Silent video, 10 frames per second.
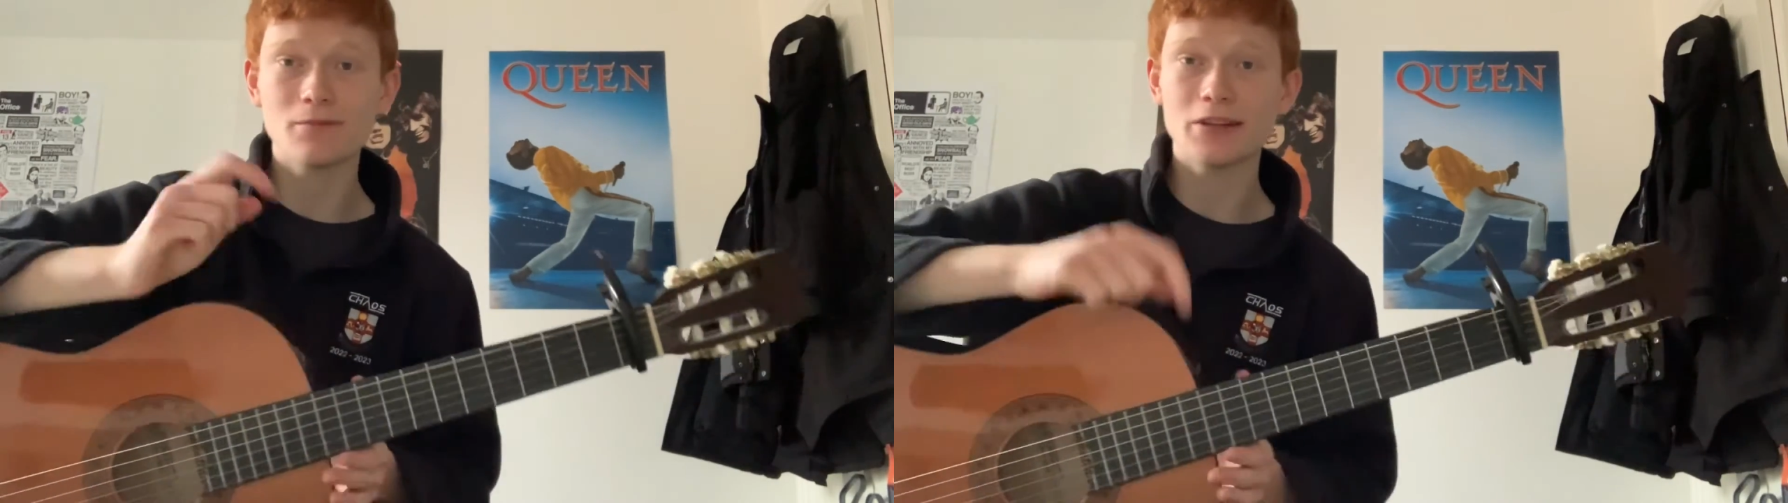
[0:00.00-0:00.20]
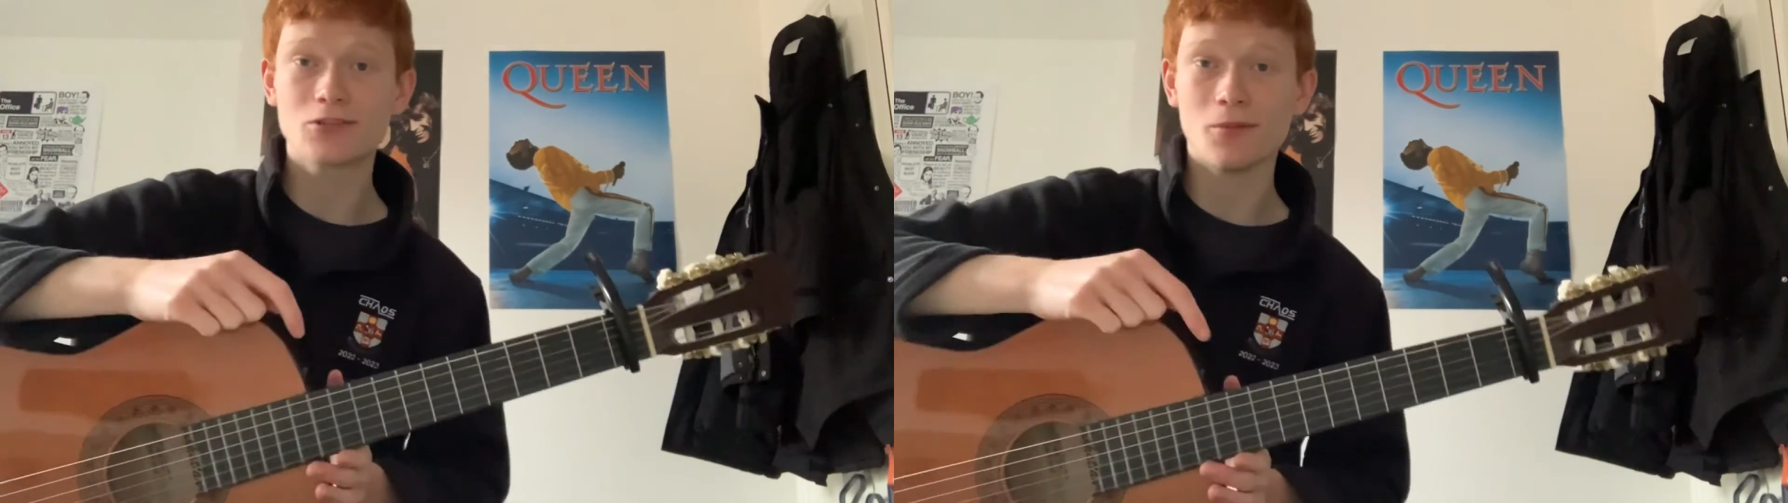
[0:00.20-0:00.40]

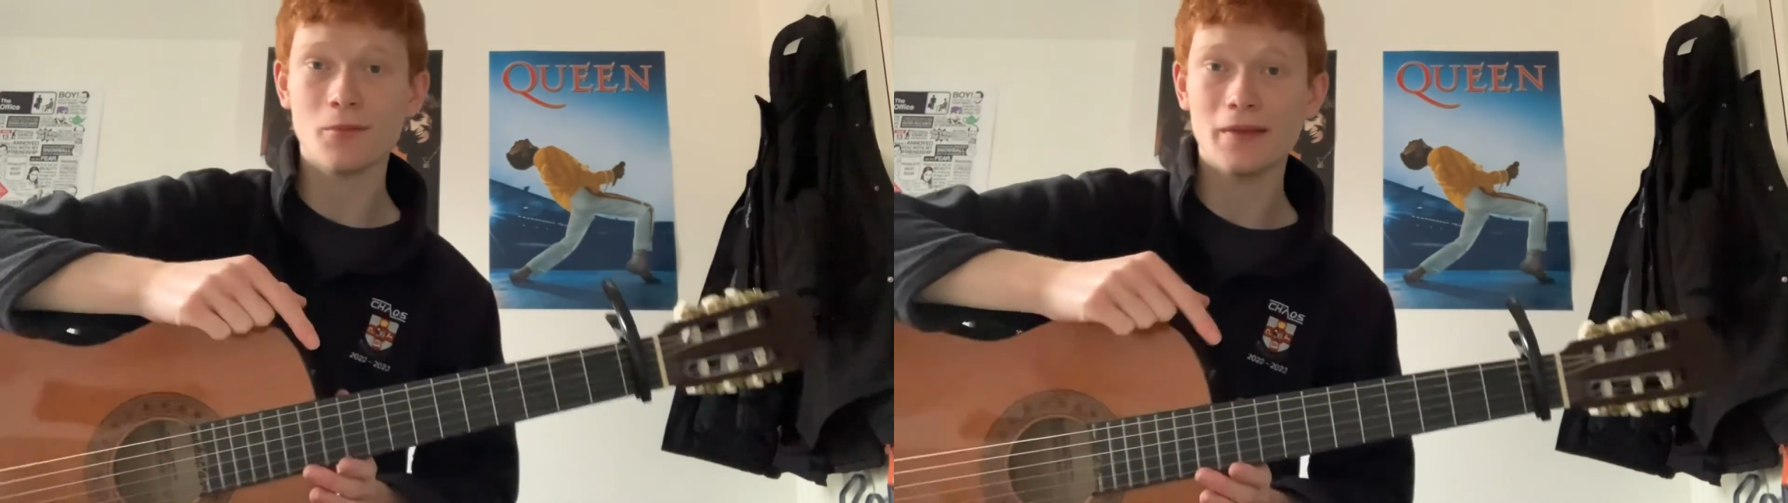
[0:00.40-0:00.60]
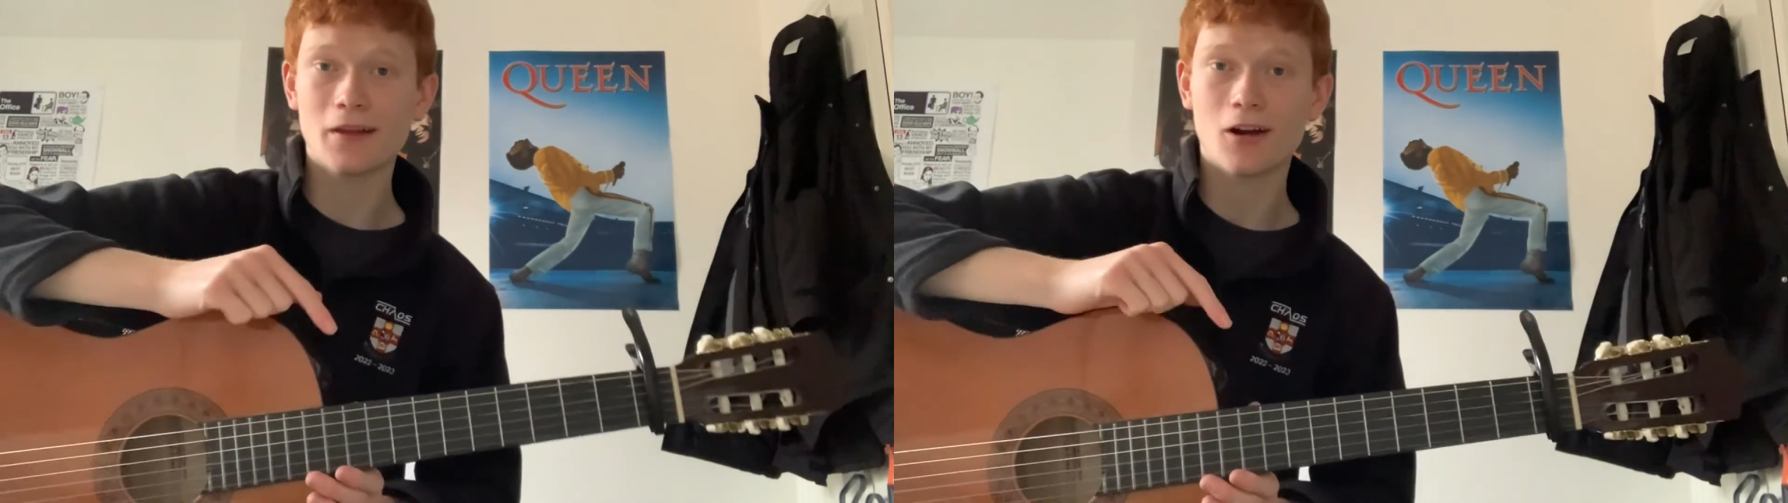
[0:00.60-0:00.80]
please drop them
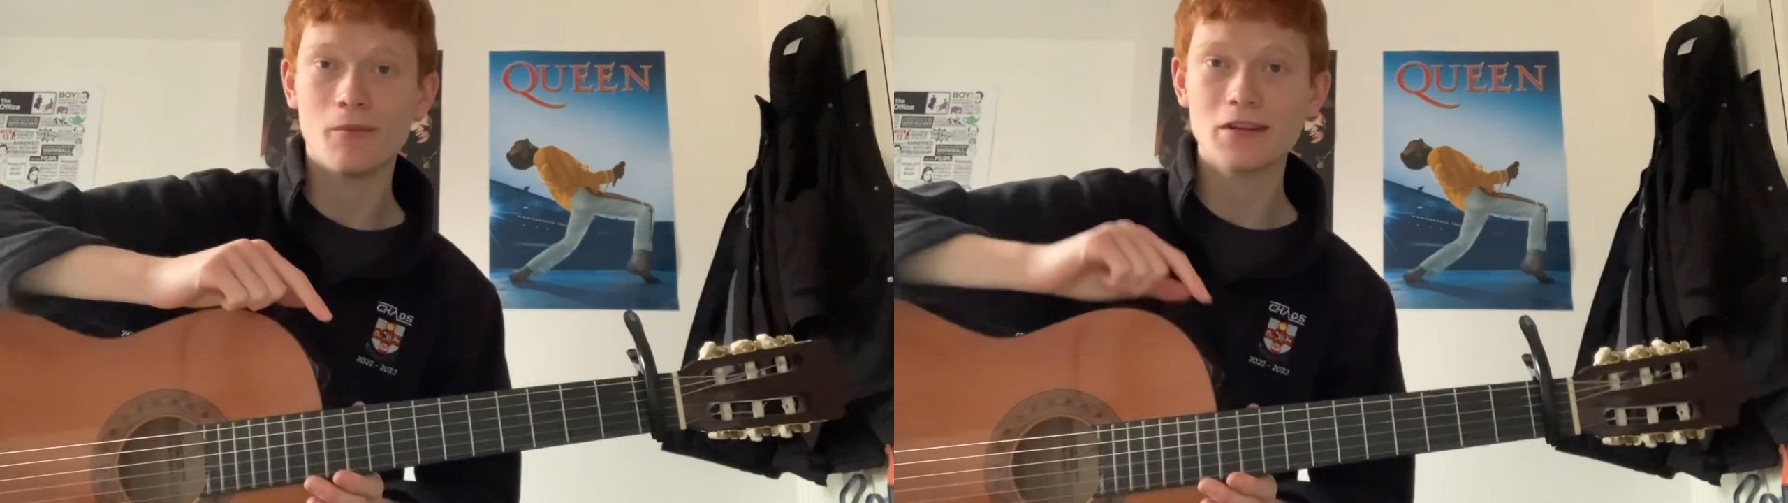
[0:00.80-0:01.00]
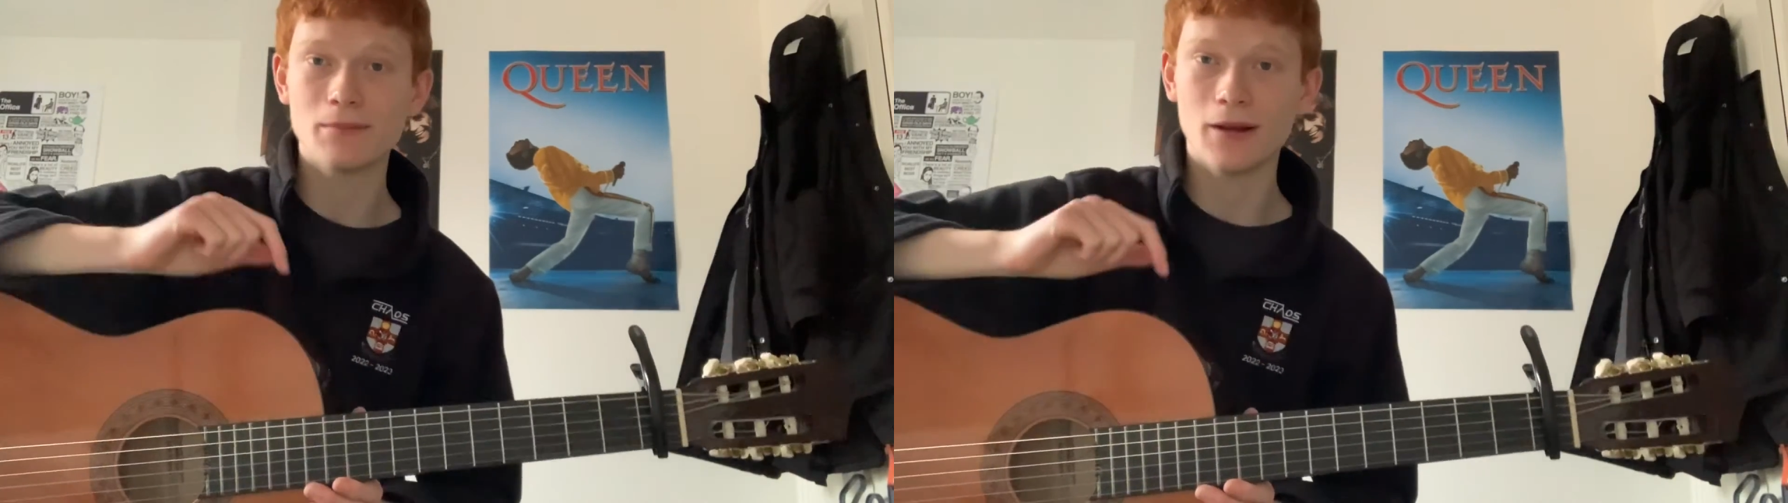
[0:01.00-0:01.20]
in the
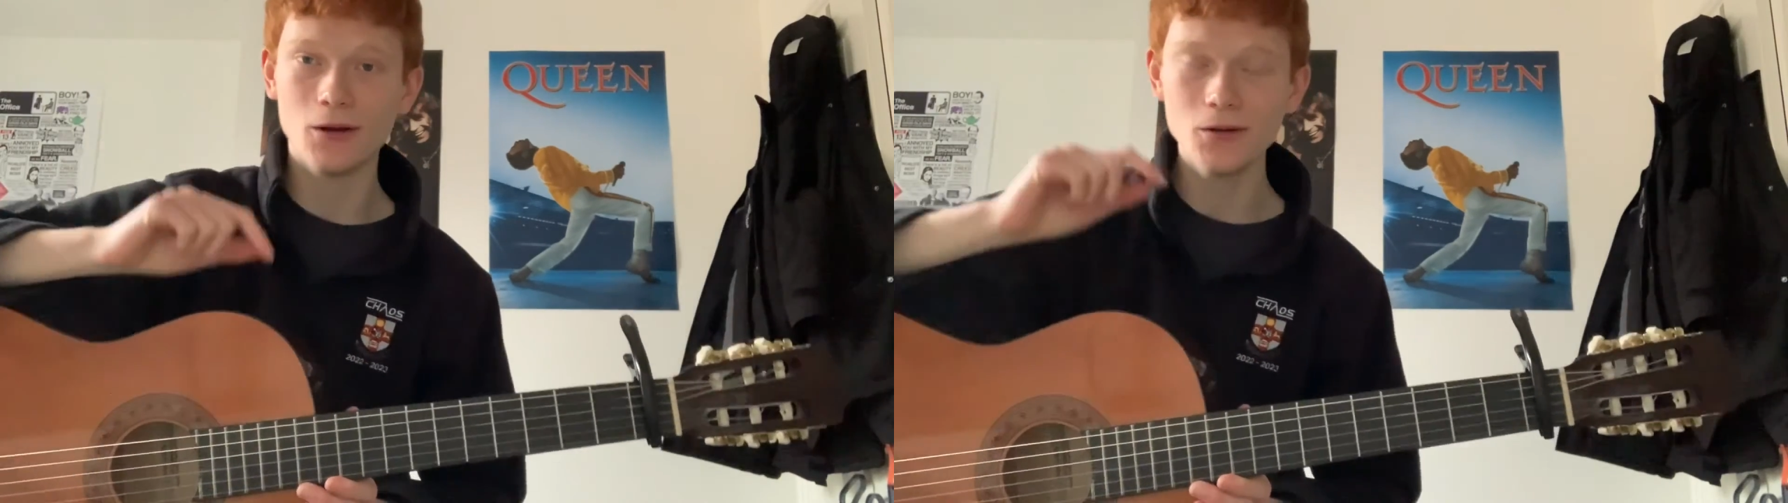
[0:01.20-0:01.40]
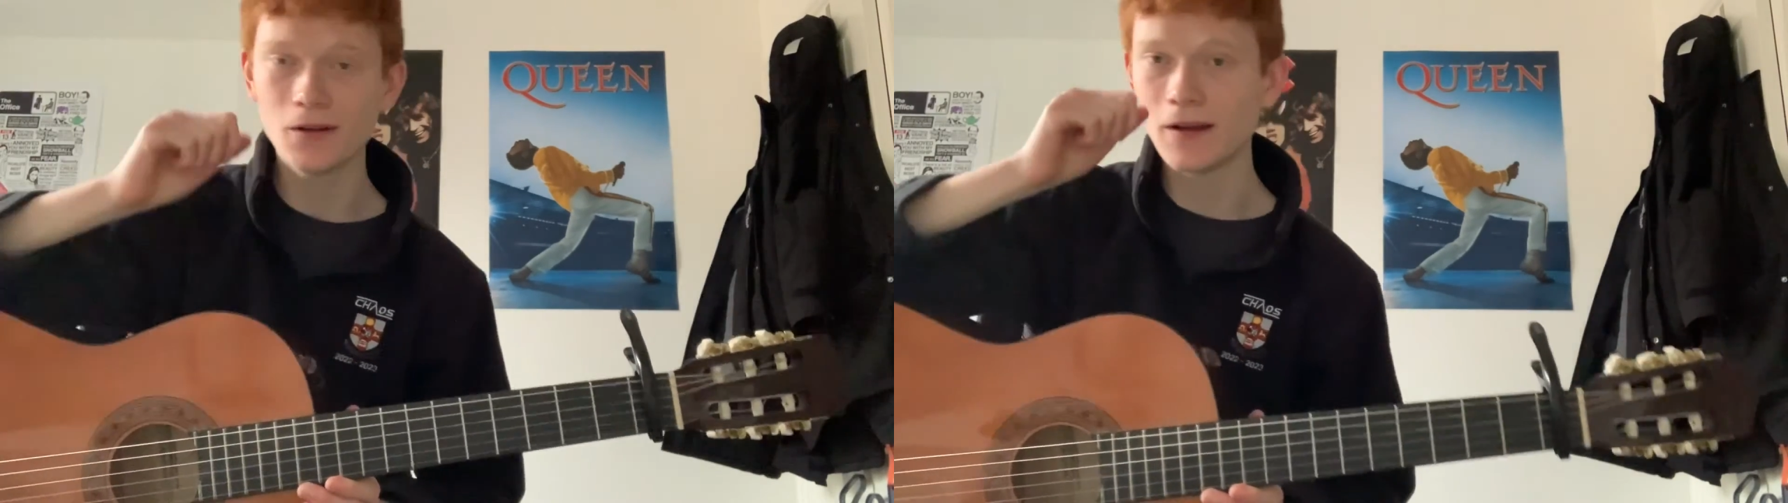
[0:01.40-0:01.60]
comments below.